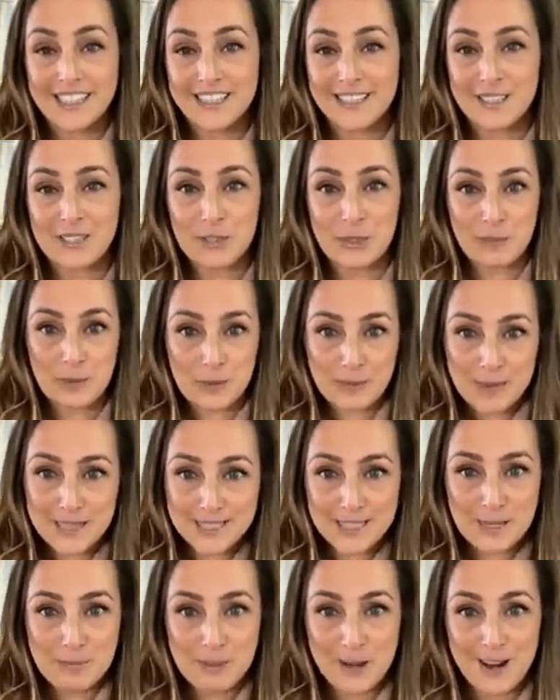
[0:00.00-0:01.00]
It's a super
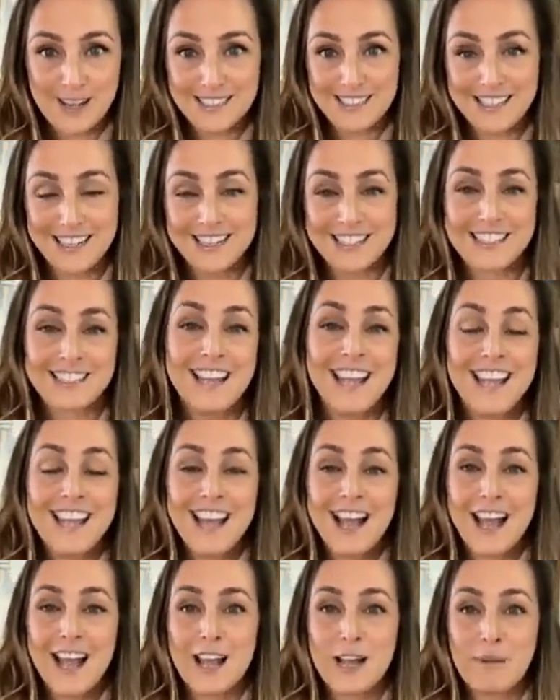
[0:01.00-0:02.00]
messy process.
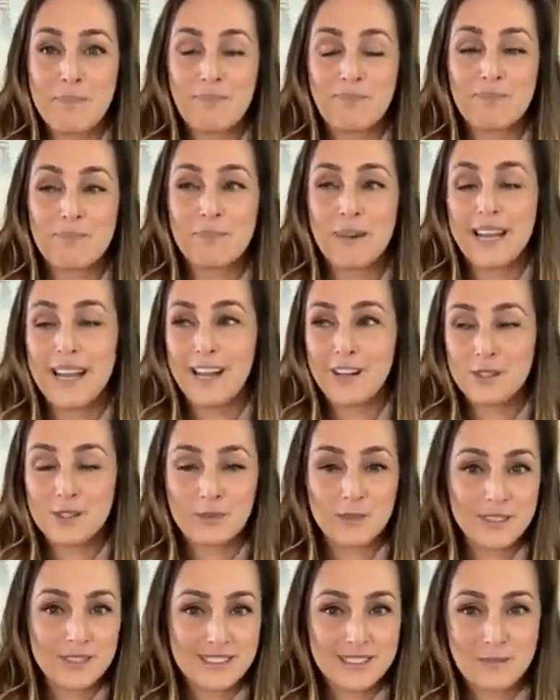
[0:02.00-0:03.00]
My
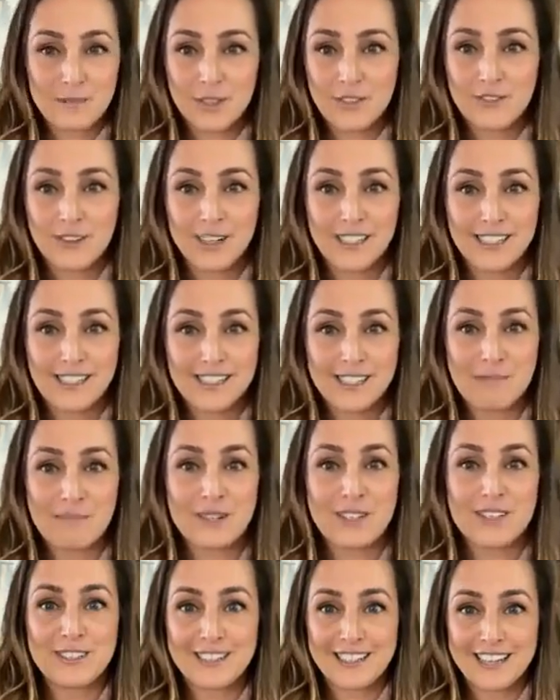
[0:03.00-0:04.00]
house would smell funky in the
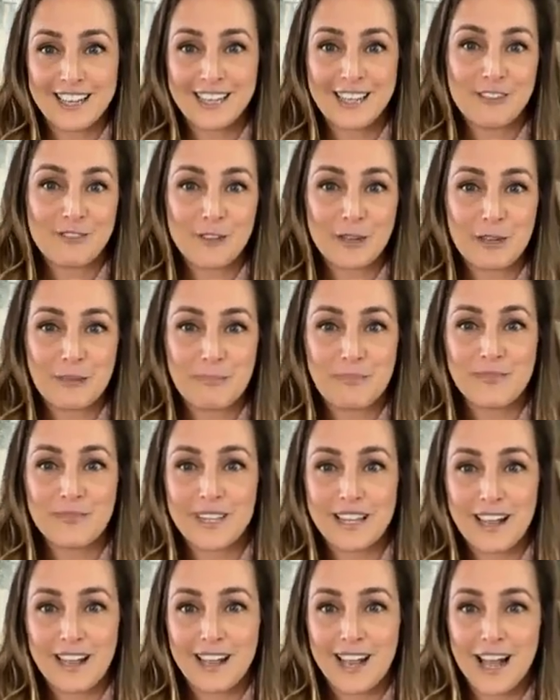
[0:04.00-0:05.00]
middle of the night from
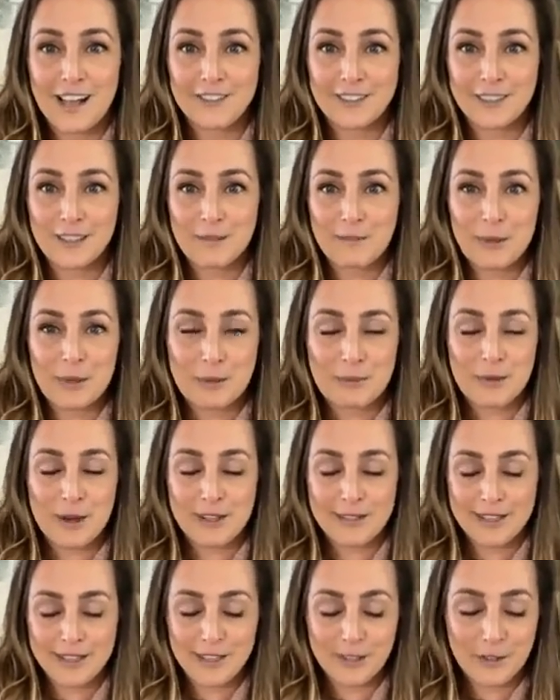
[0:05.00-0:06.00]
having the bone
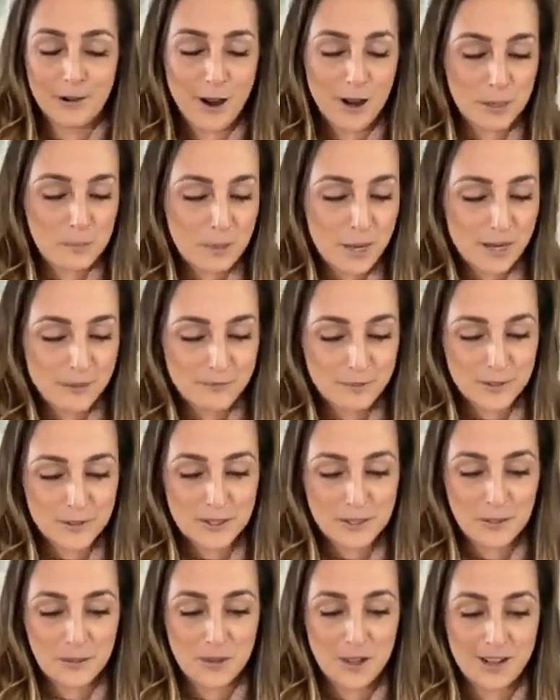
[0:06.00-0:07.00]
broth in the crock pot for
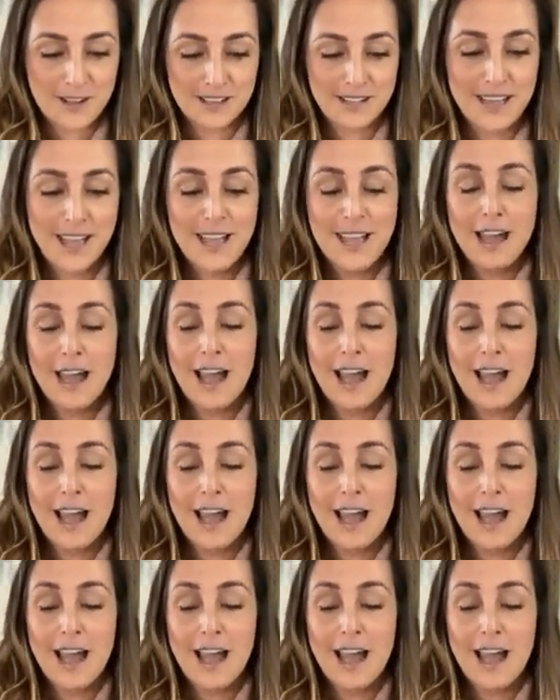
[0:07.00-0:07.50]
so long.